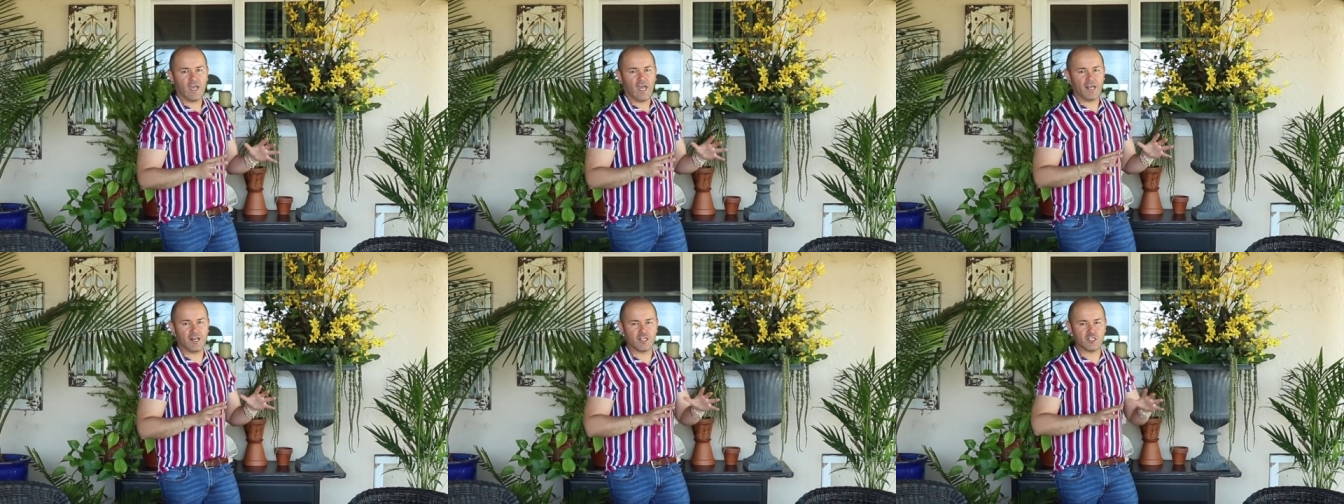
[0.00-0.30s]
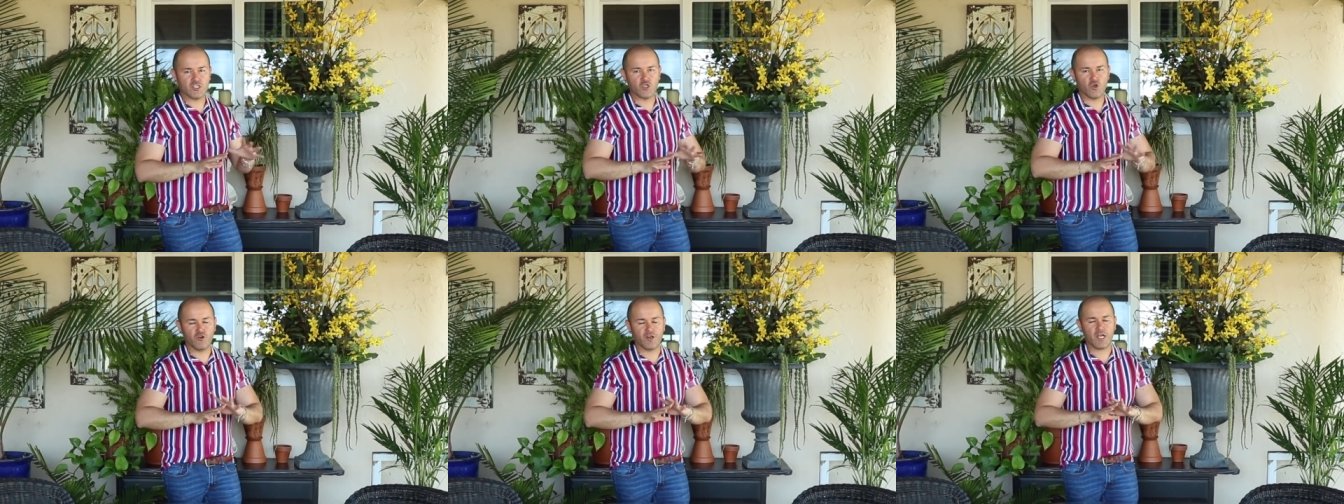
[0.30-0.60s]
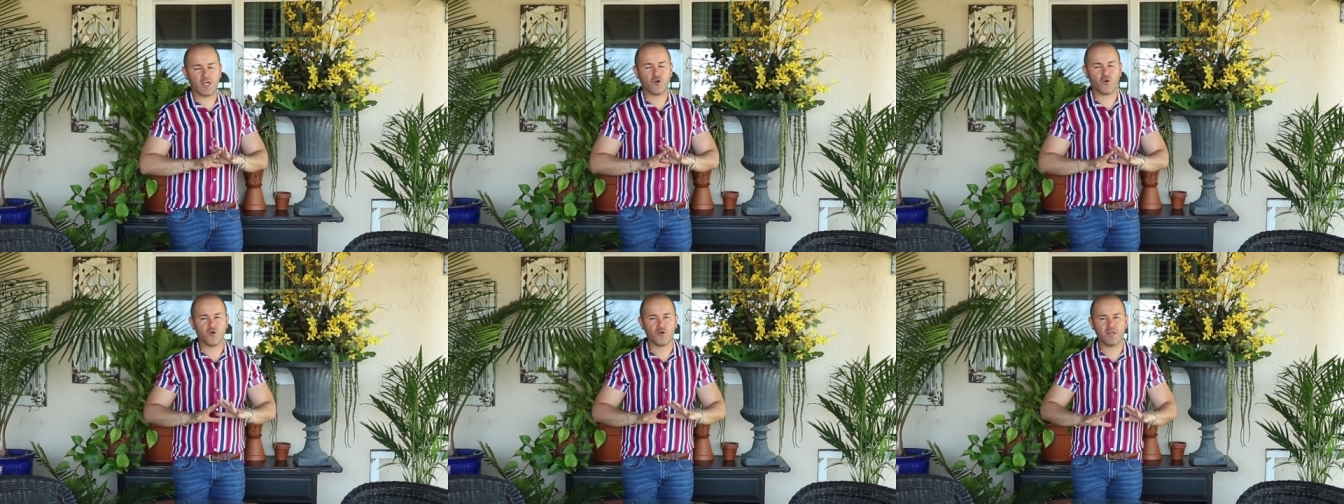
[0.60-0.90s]
and it's
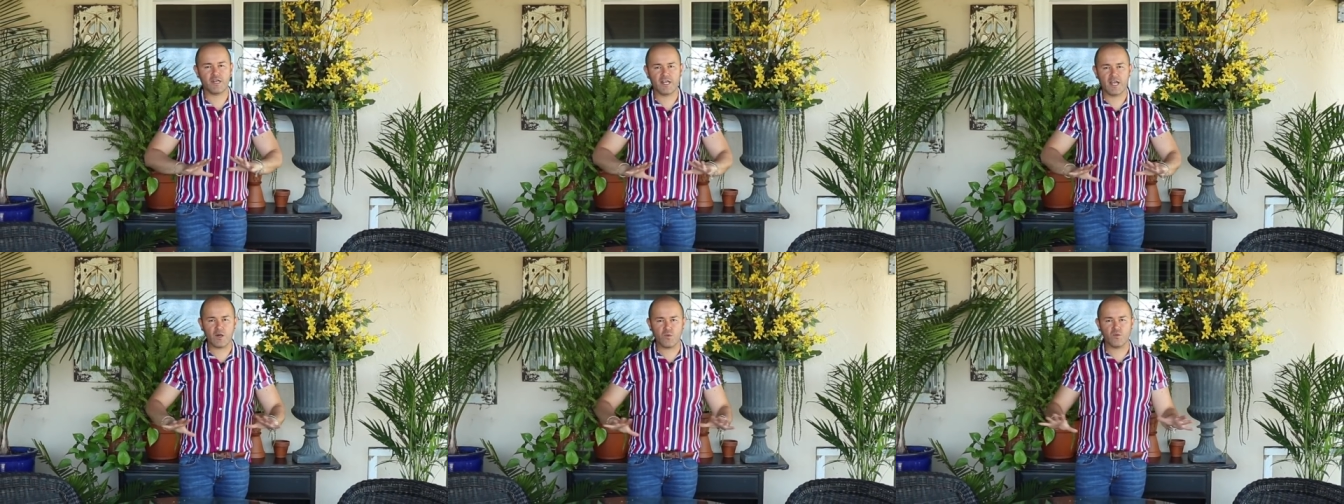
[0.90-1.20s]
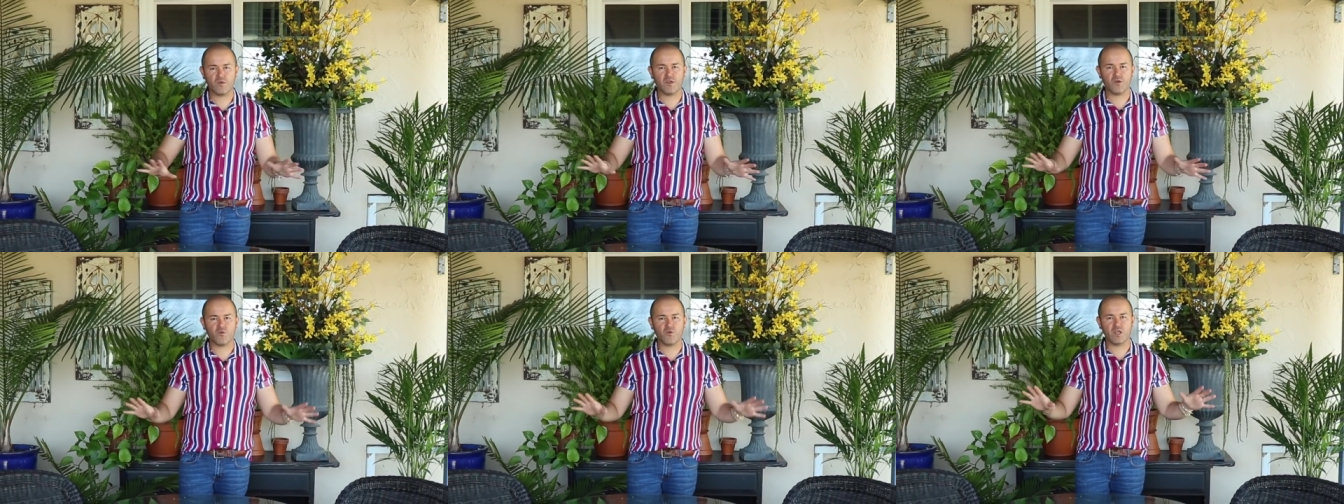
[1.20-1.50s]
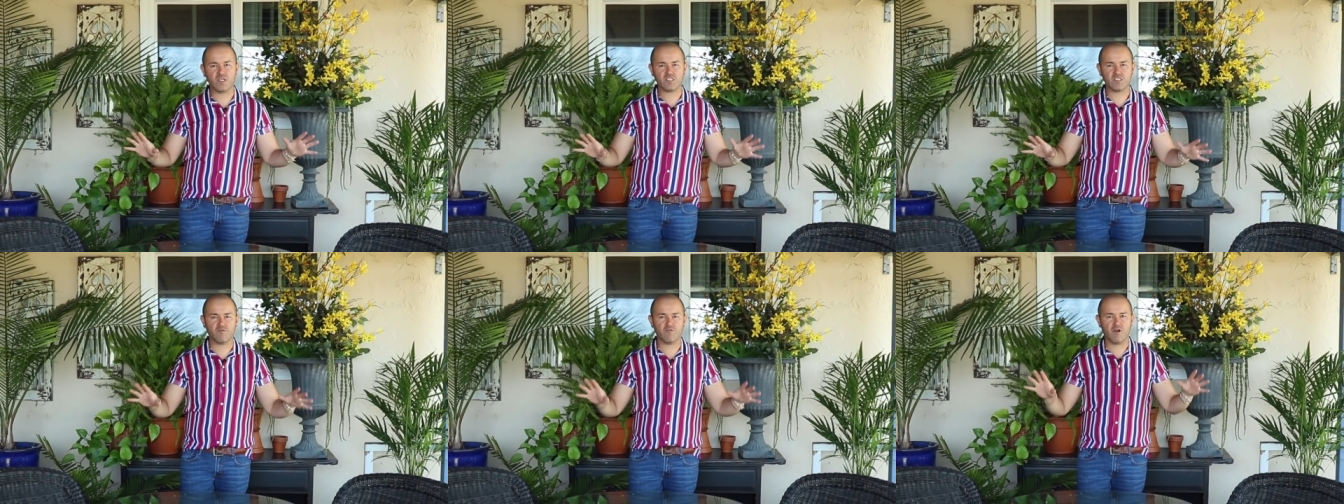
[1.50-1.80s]
gonna coordinate with the
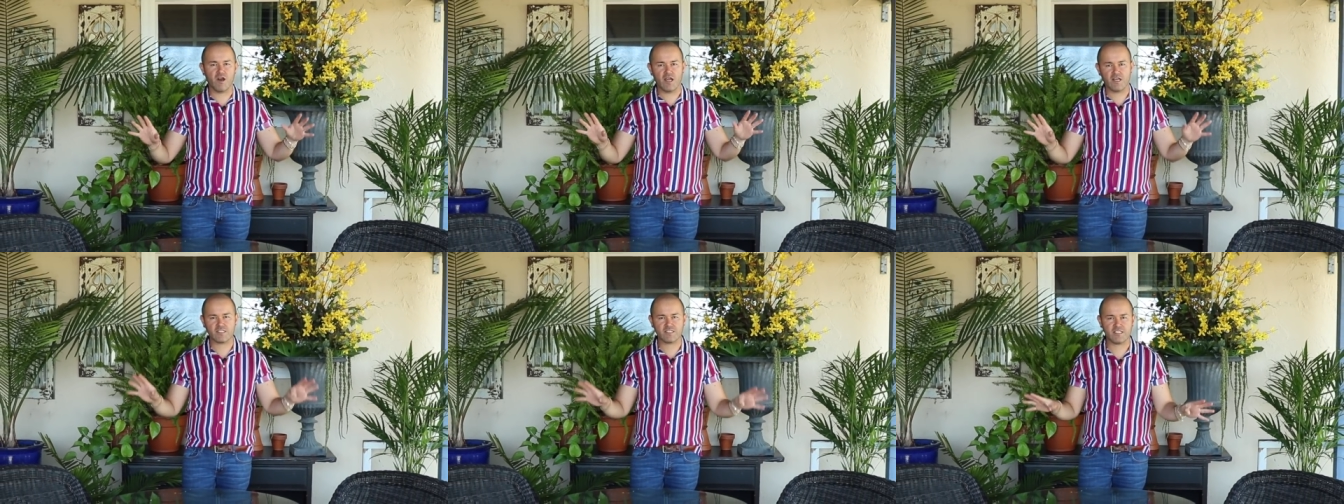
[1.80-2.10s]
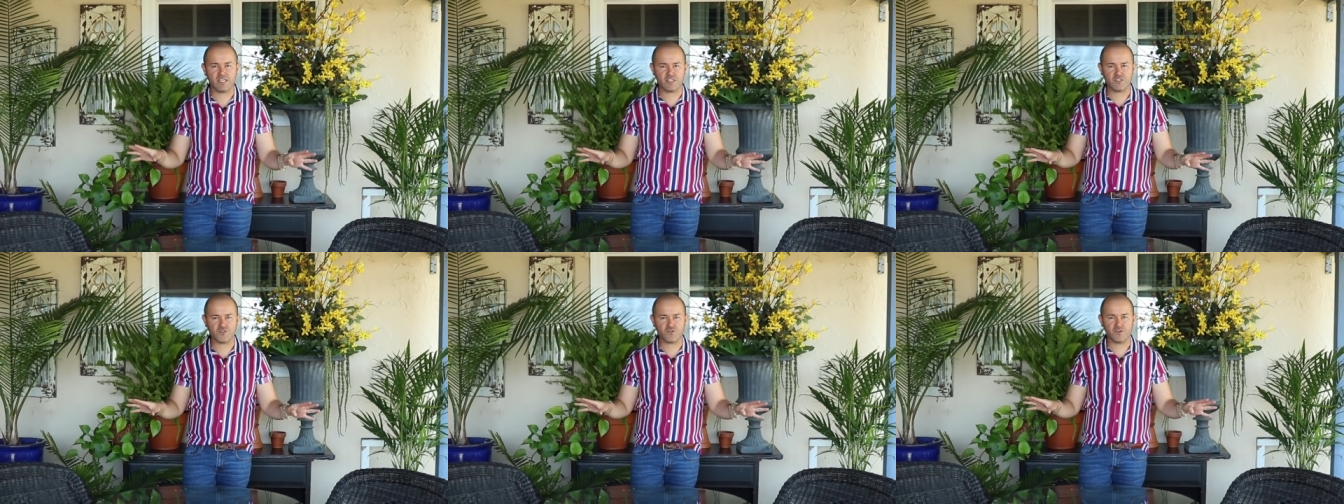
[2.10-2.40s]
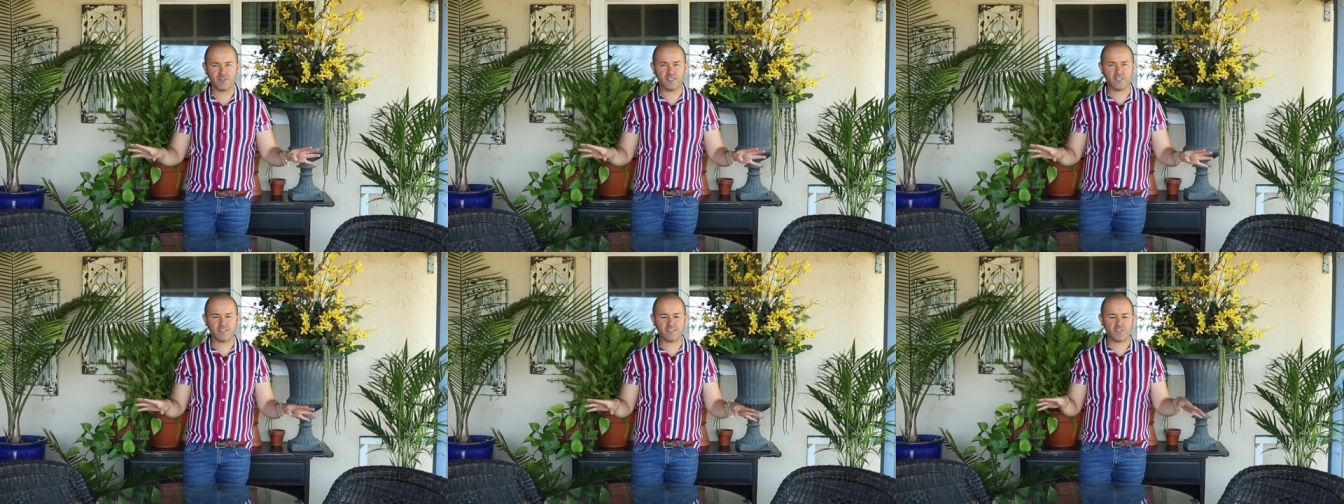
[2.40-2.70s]
rest of our accessories.